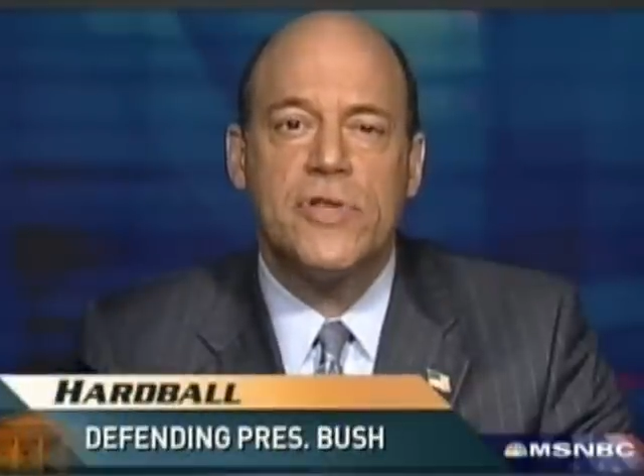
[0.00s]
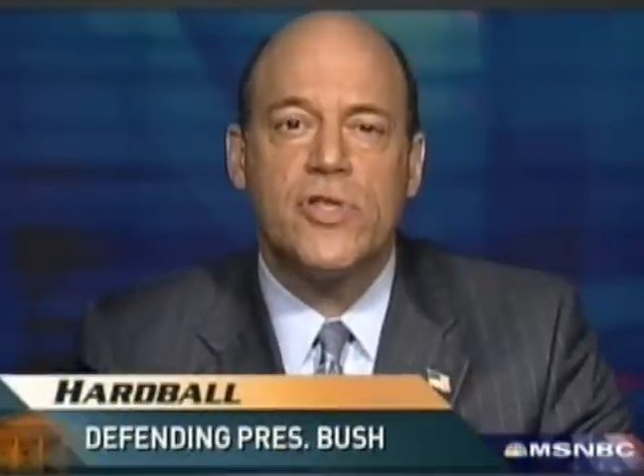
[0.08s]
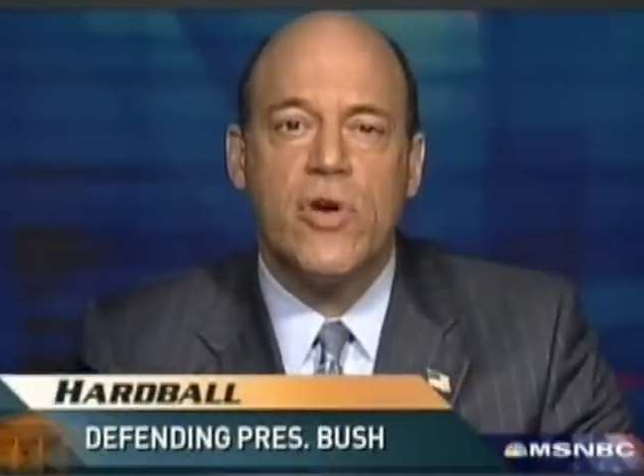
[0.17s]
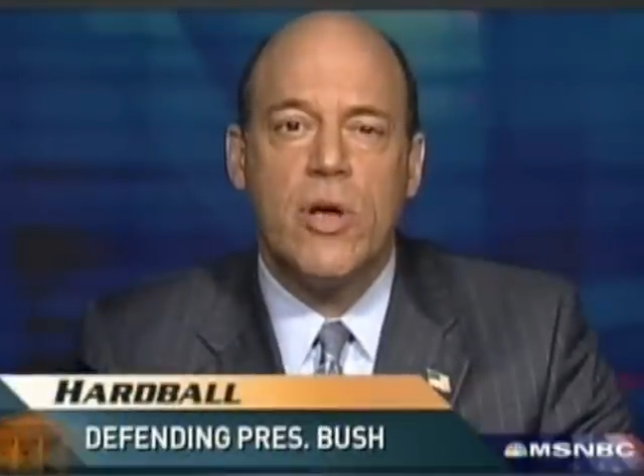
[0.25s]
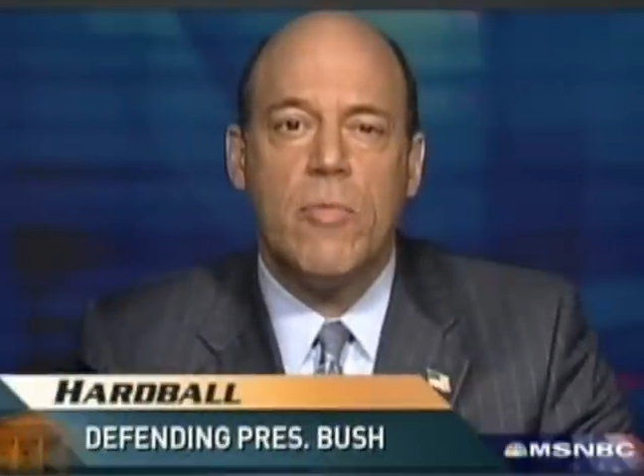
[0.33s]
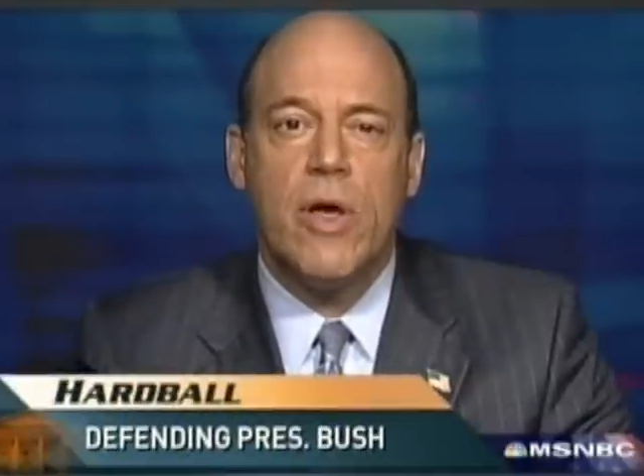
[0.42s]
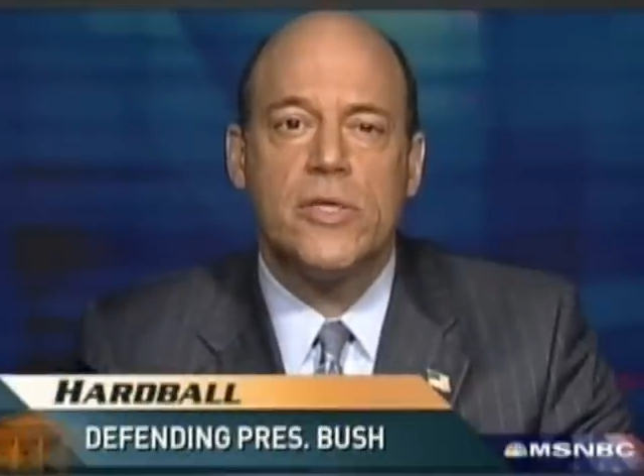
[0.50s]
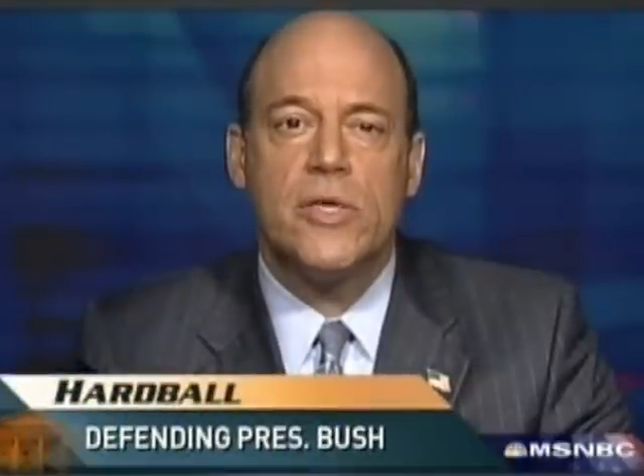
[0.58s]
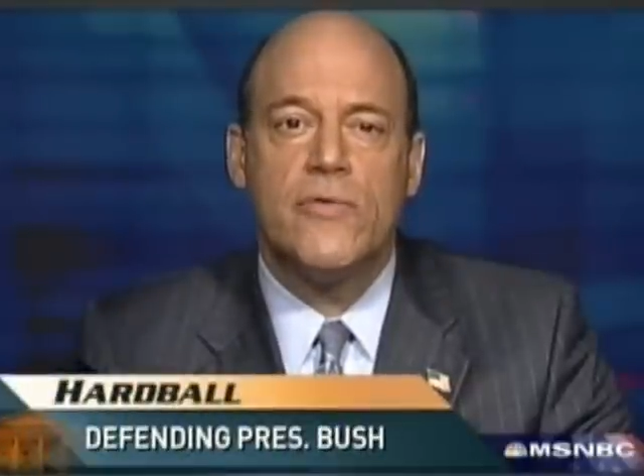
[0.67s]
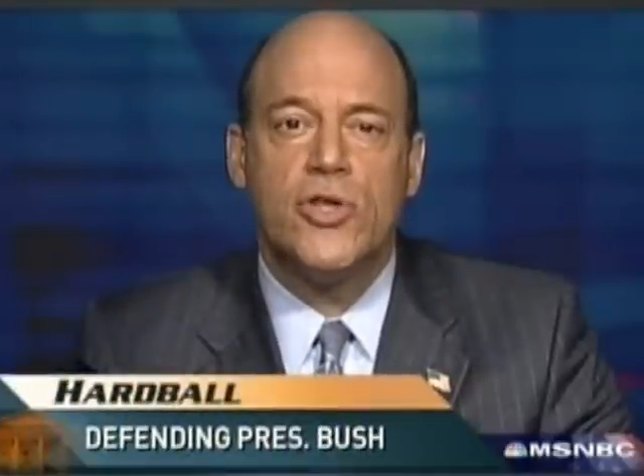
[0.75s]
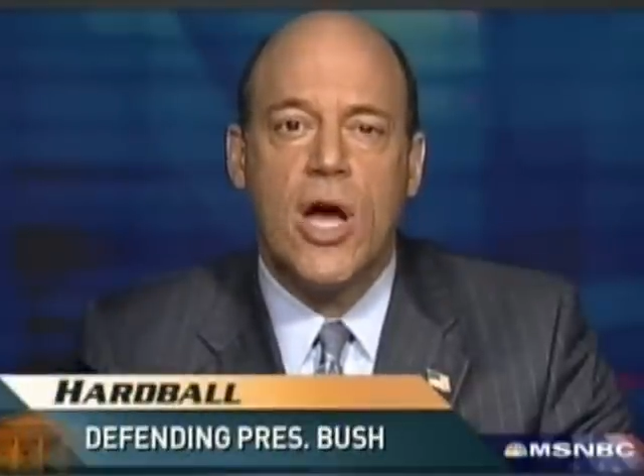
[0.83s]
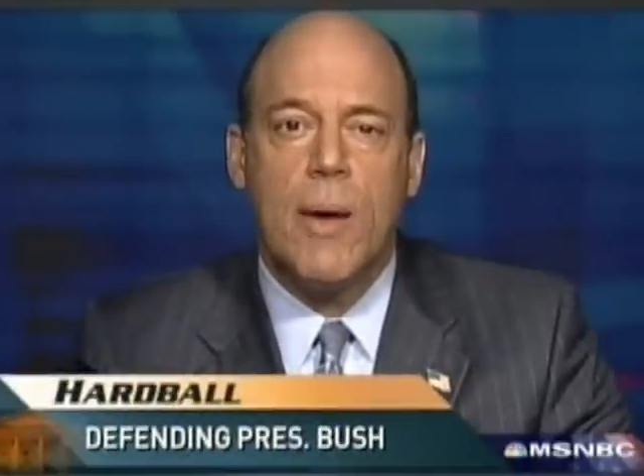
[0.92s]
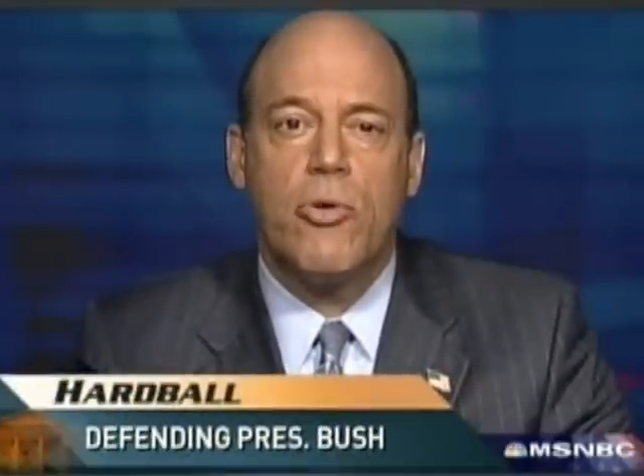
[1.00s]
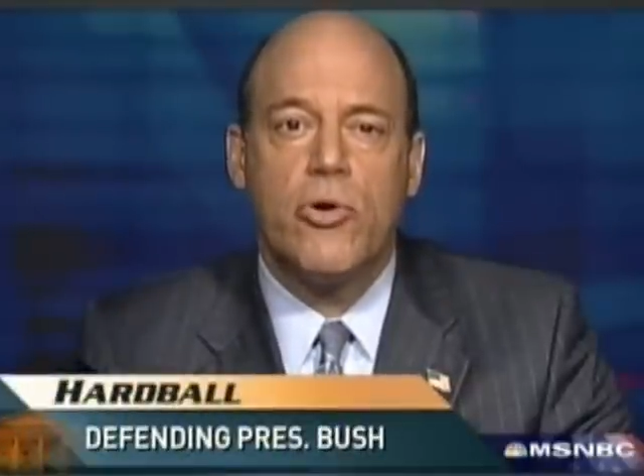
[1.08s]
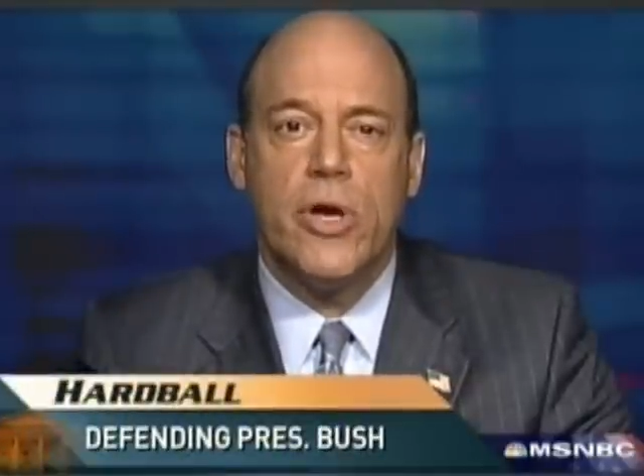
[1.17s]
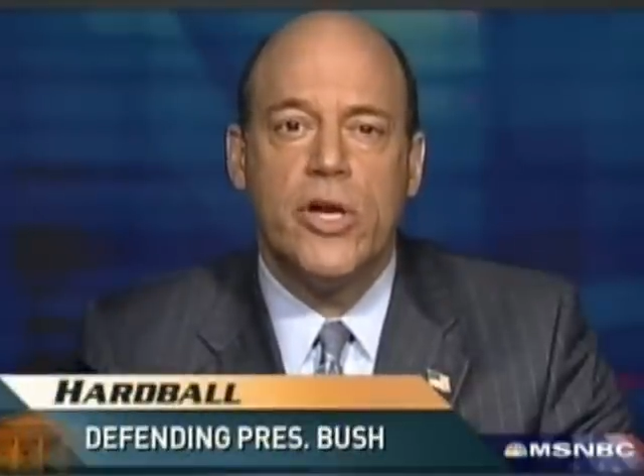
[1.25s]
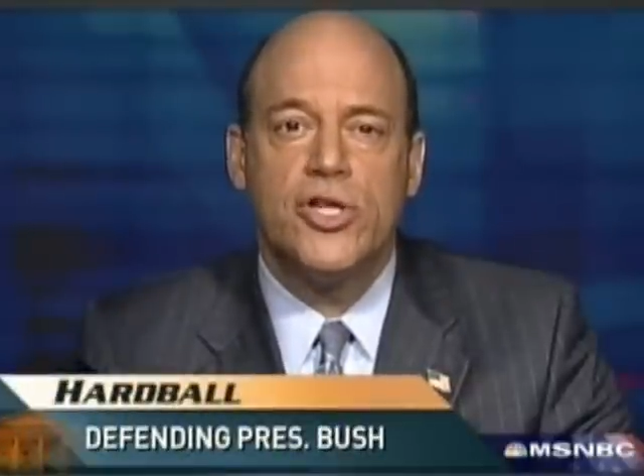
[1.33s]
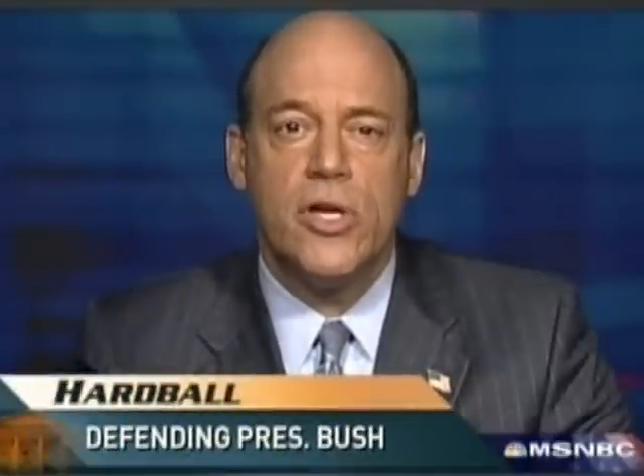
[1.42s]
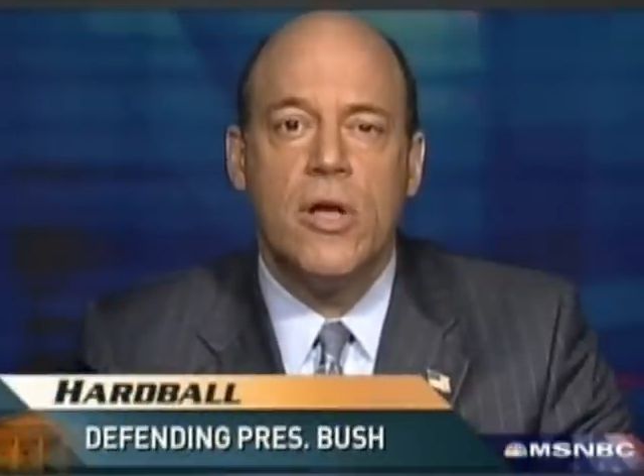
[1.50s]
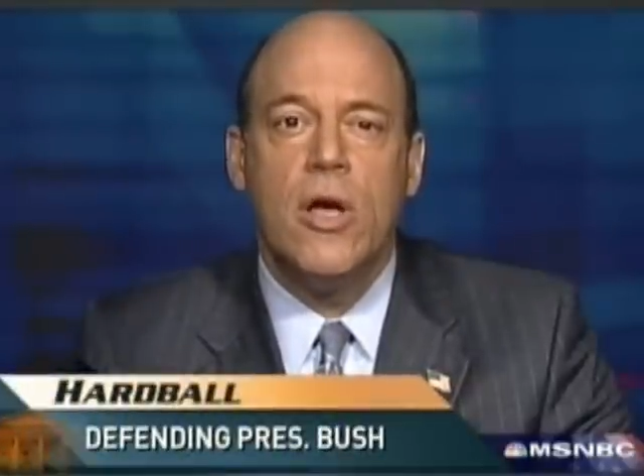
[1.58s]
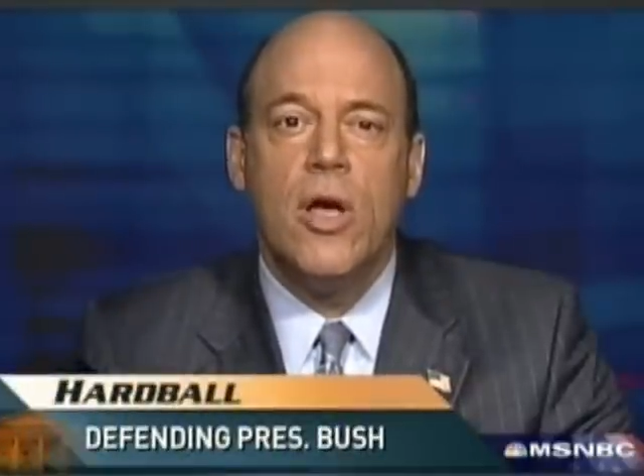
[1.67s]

straight months of job creation.